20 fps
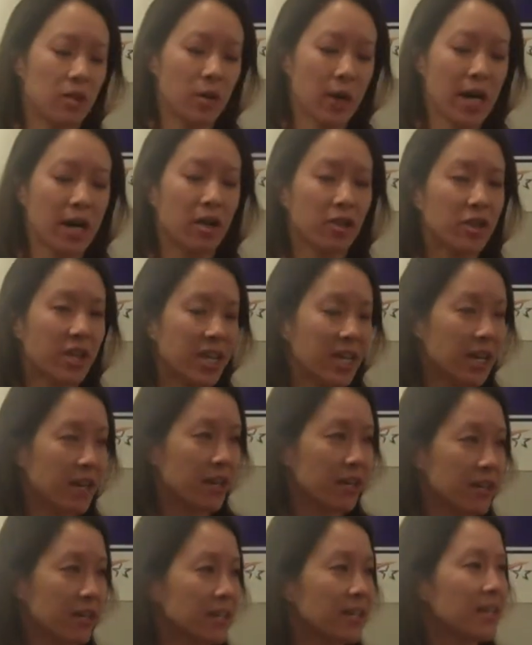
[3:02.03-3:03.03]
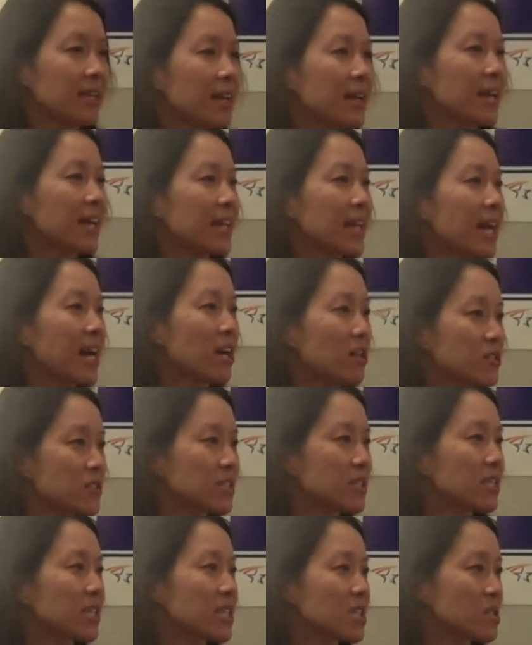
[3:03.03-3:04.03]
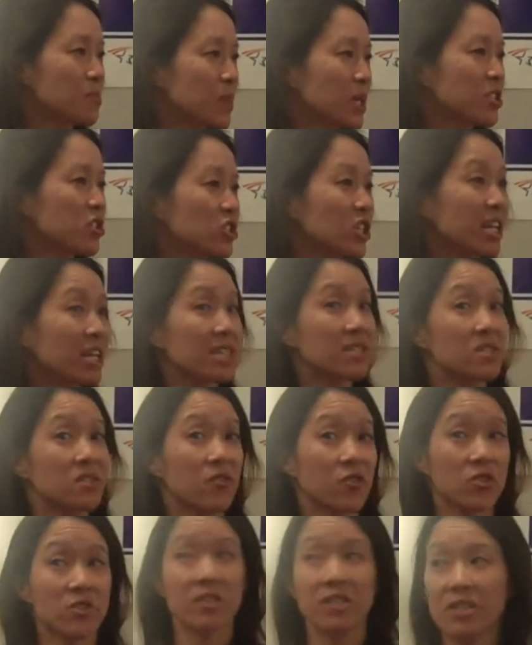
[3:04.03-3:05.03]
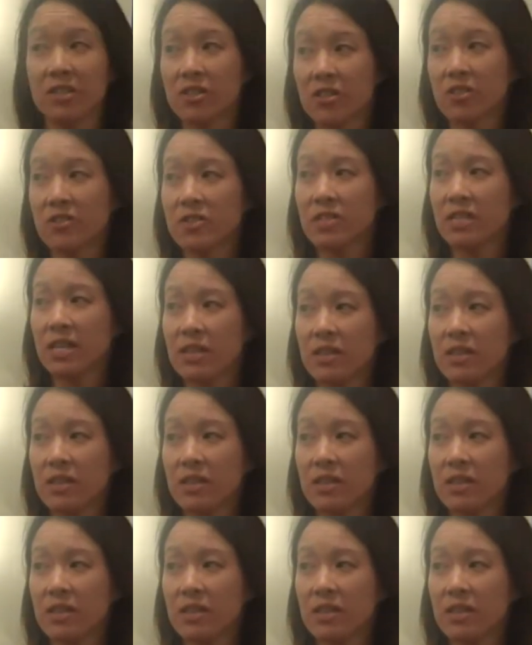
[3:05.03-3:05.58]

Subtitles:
health care and housing as much as for seniors.